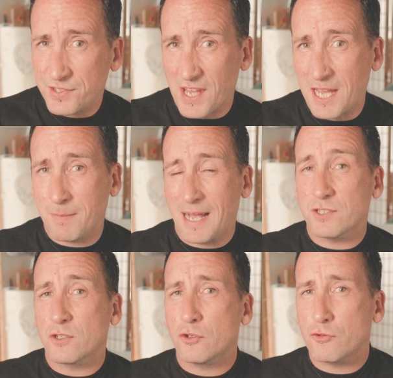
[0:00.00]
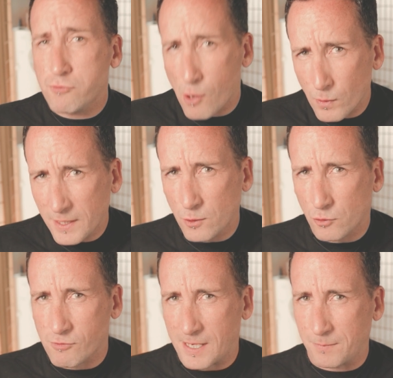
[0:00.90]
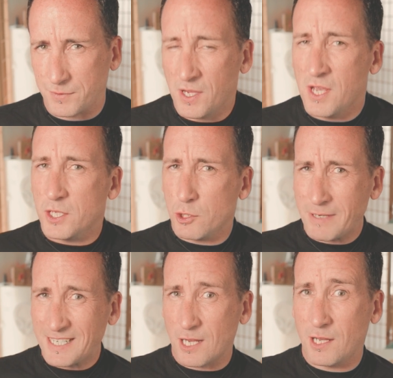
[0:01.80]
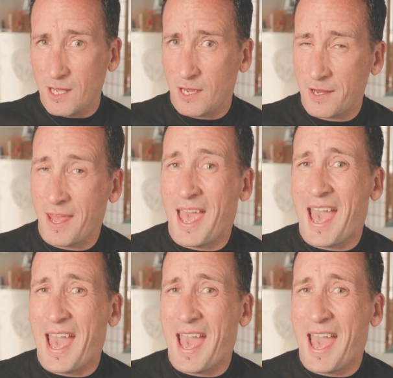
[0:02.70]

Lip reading: the same as controlling your dreams. You need to learn